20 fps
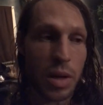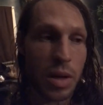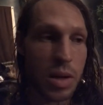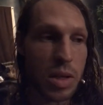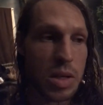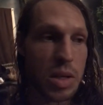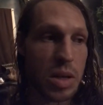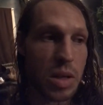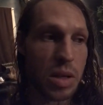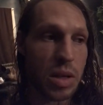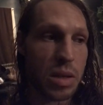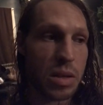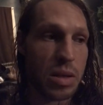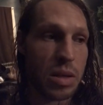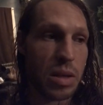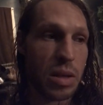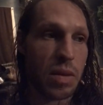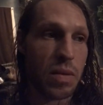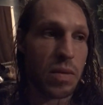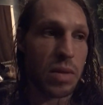to to
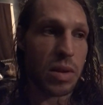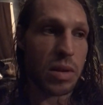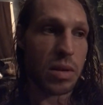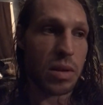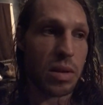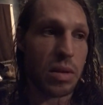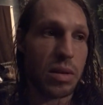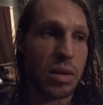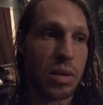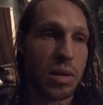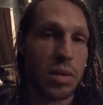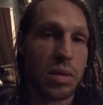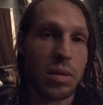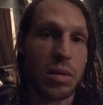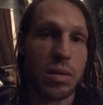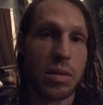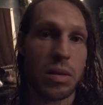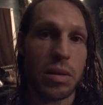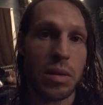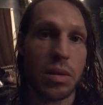give these
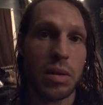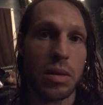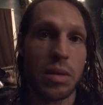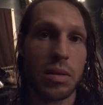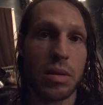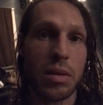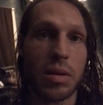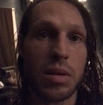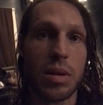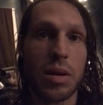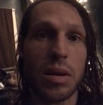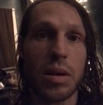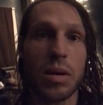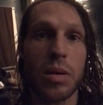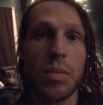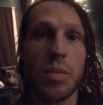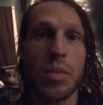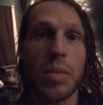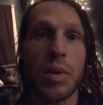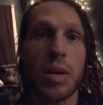ideas the the
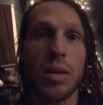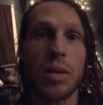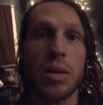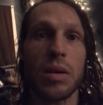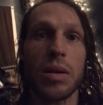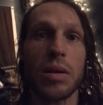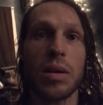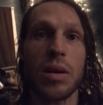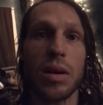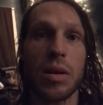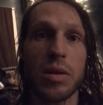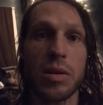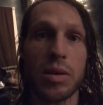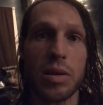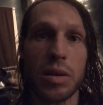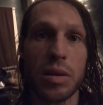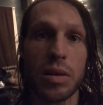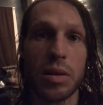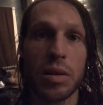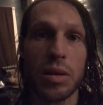time and
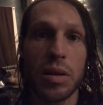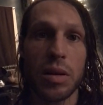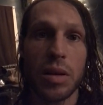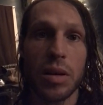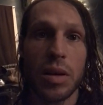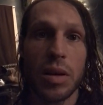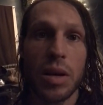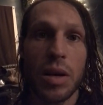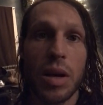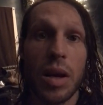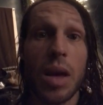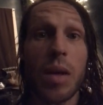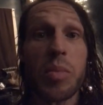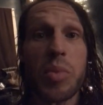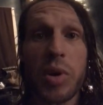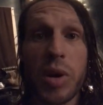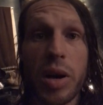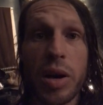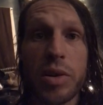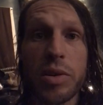dedication, and
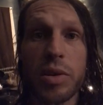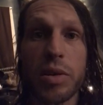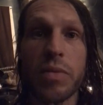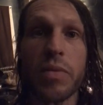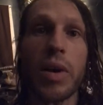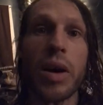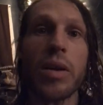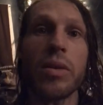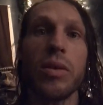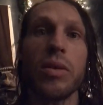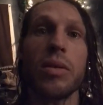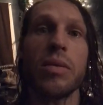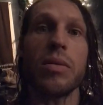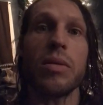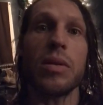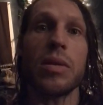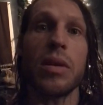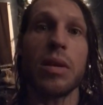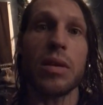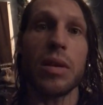production value
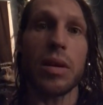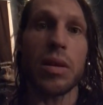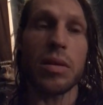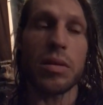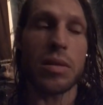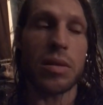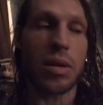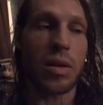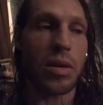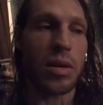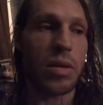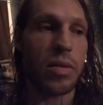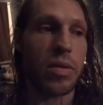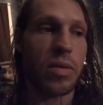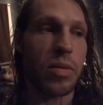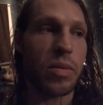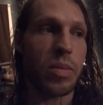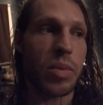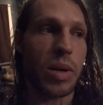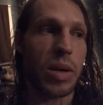that they
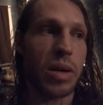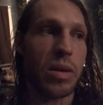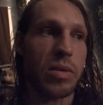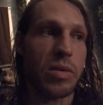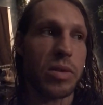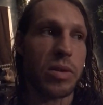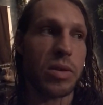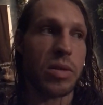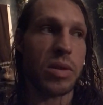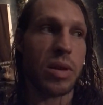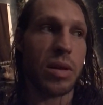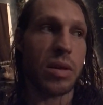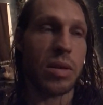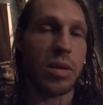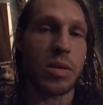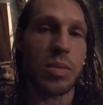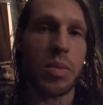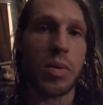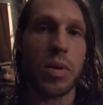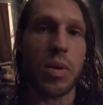deserve. But it's just at
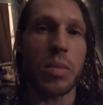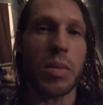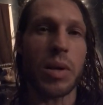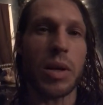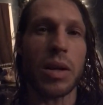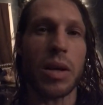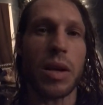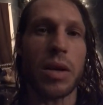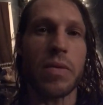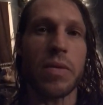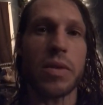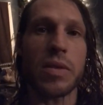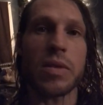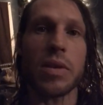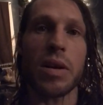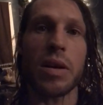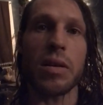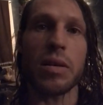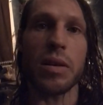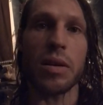this point in my life, it's
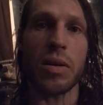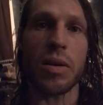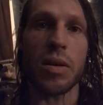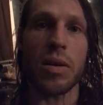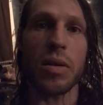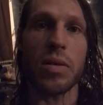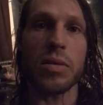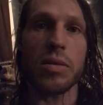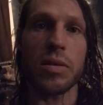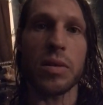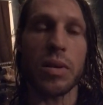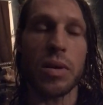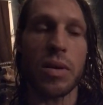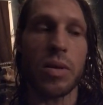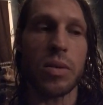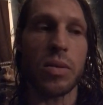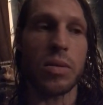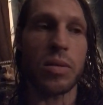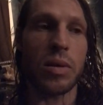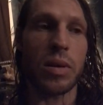not in the cards. You
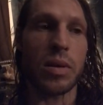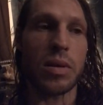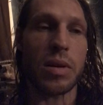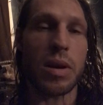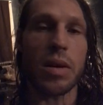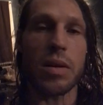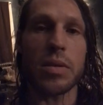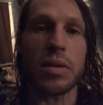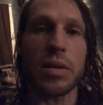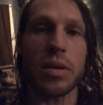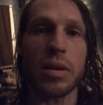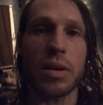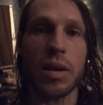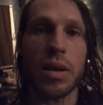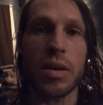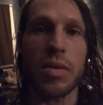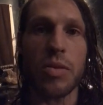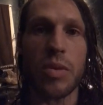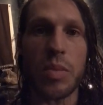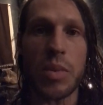know, it's honestly
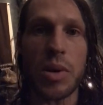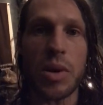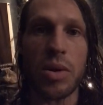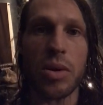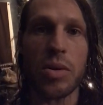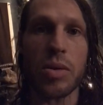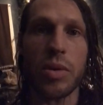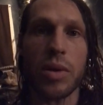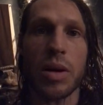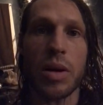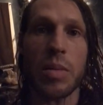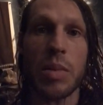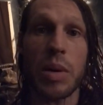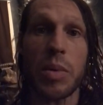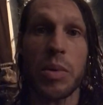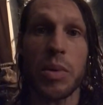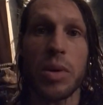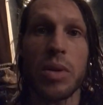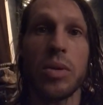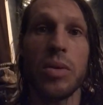kind of a miracle that I'm
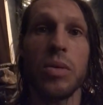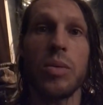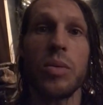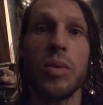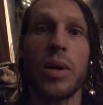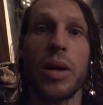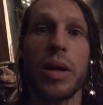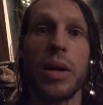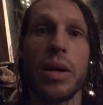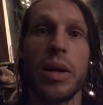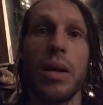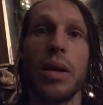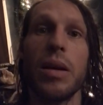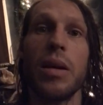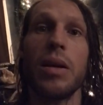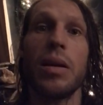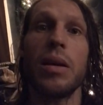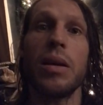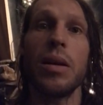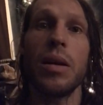able to do what I
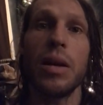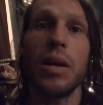can.